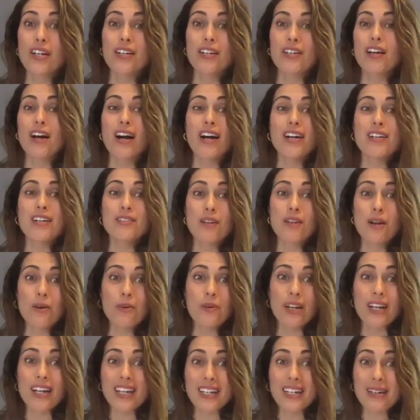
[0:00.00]
not
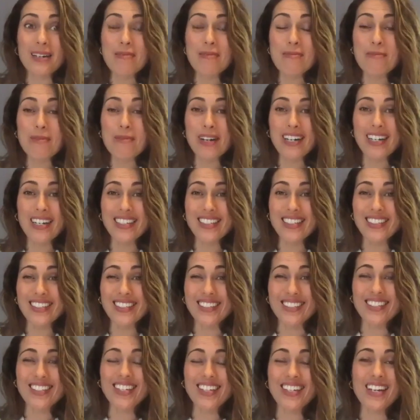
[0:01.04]
knowing what
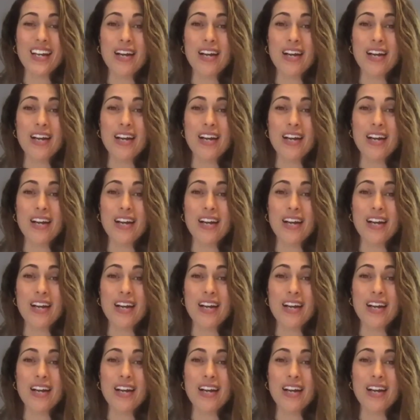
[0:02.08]
it's like?